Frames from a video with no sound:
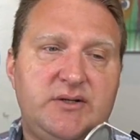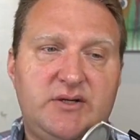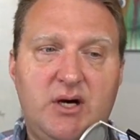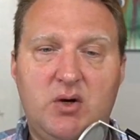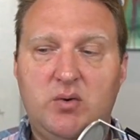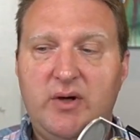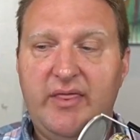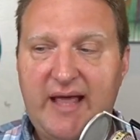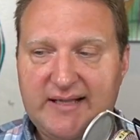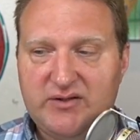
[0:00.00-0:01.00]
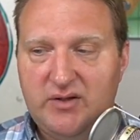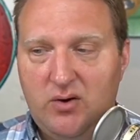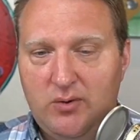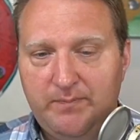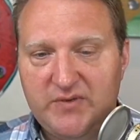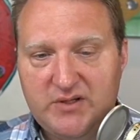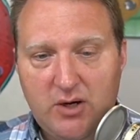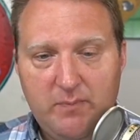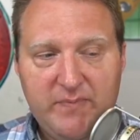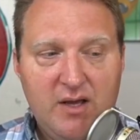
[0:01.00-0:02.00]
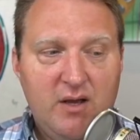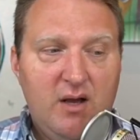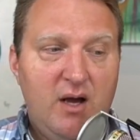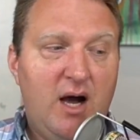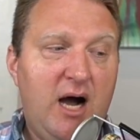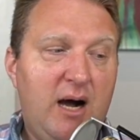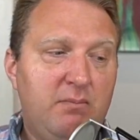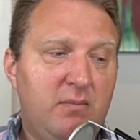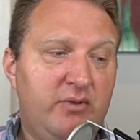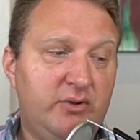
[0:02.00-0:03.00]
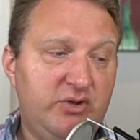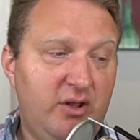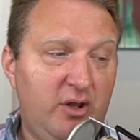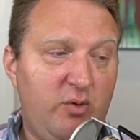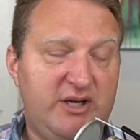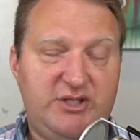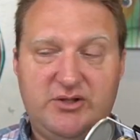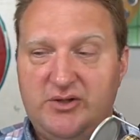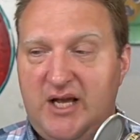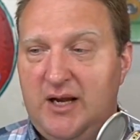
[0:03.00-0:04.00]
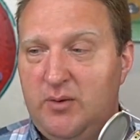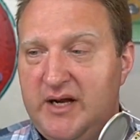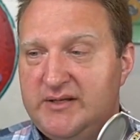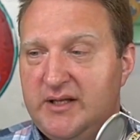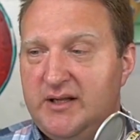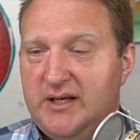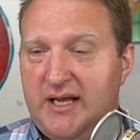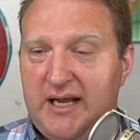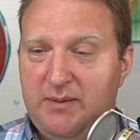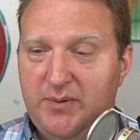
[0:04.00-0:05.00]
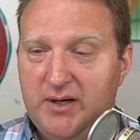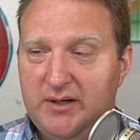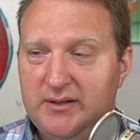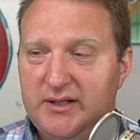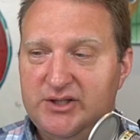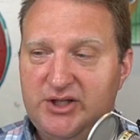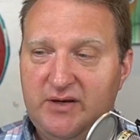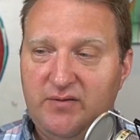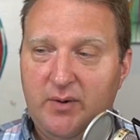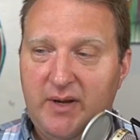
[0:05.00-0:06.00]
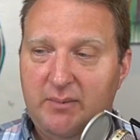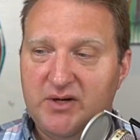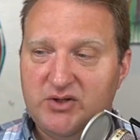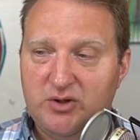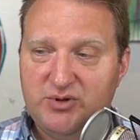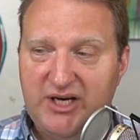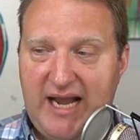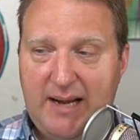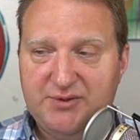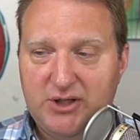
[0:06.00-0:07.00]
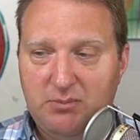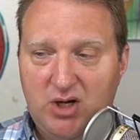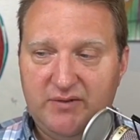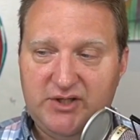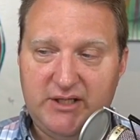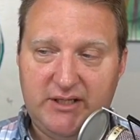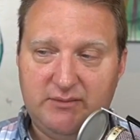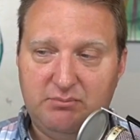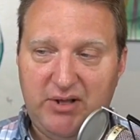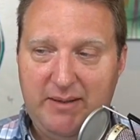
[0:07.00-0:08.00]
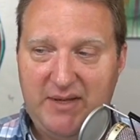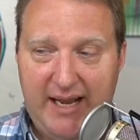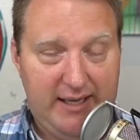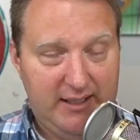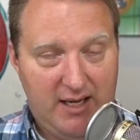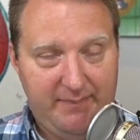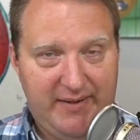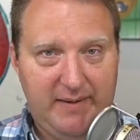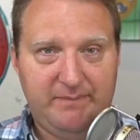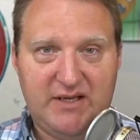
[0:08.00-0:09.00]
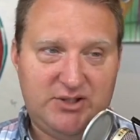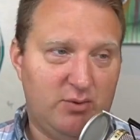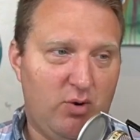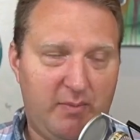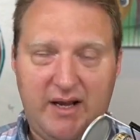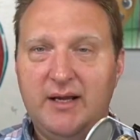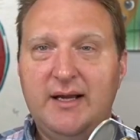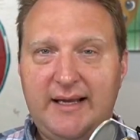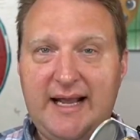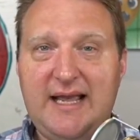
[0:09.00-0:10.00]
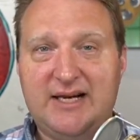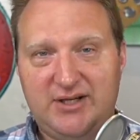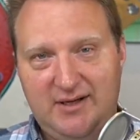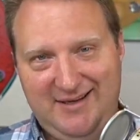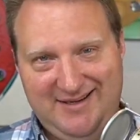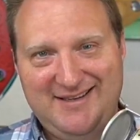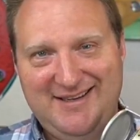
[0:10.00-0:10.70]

So that's the goal. So um, those are the only questions or takeaways that, that Katie put in a, a sheet for me. I'm going to assume she captured them all. If she didn't, blame Katie, not me. I should have worn my. Katie actually.